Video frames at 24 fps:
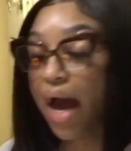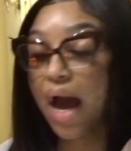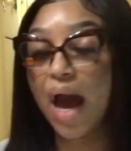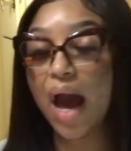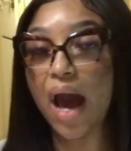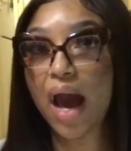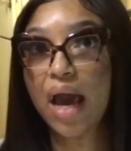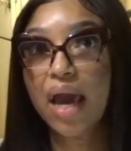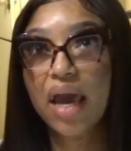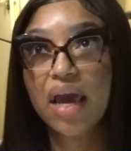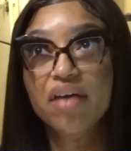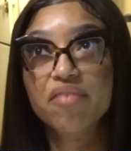
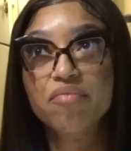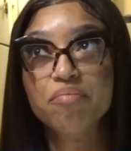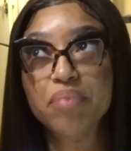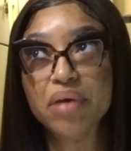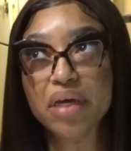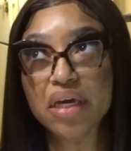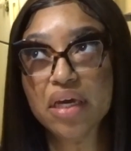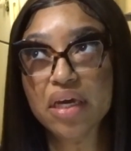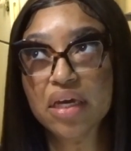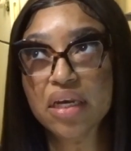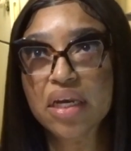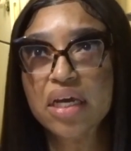I have
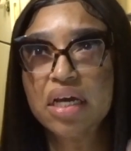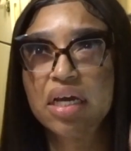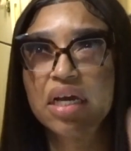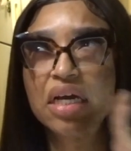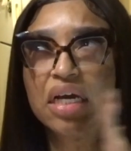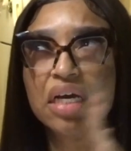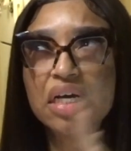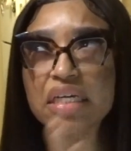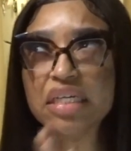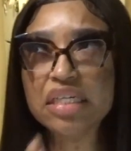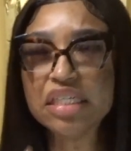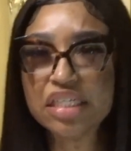been
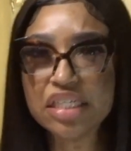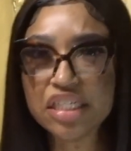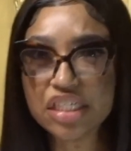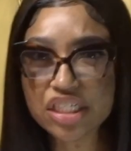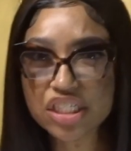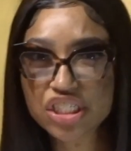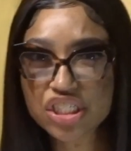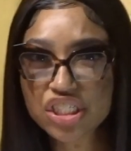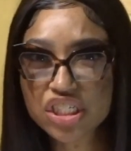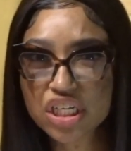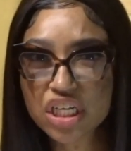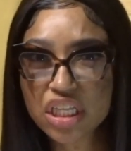
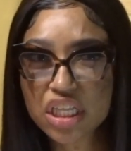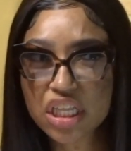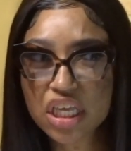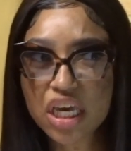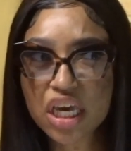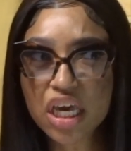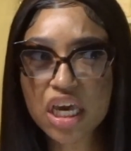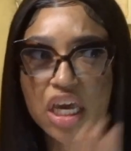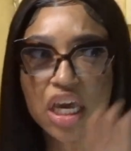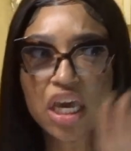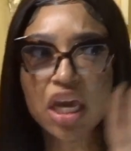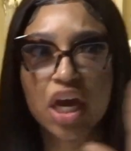
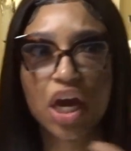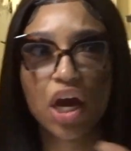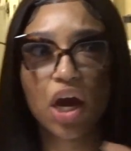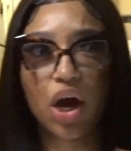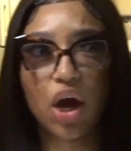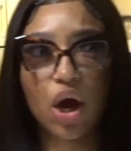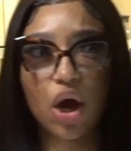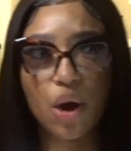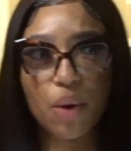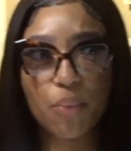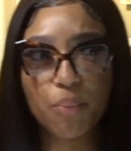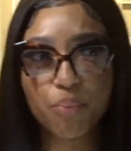conditionally
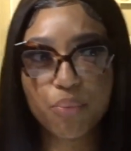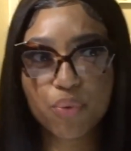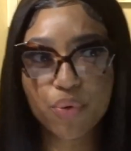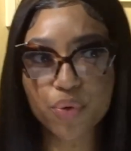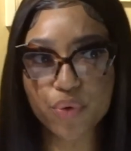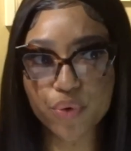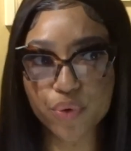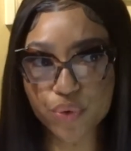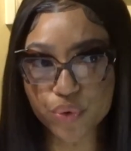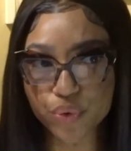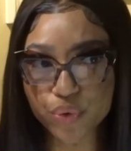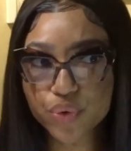
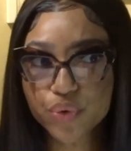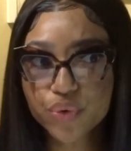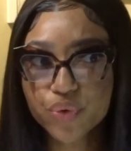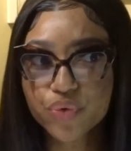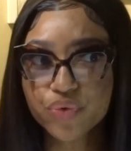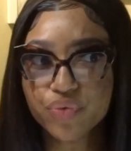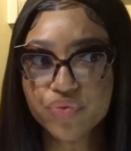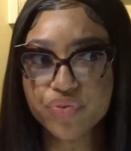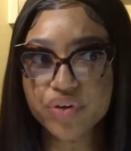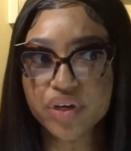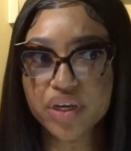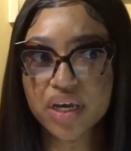
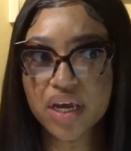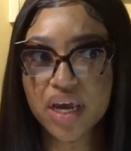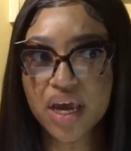approved,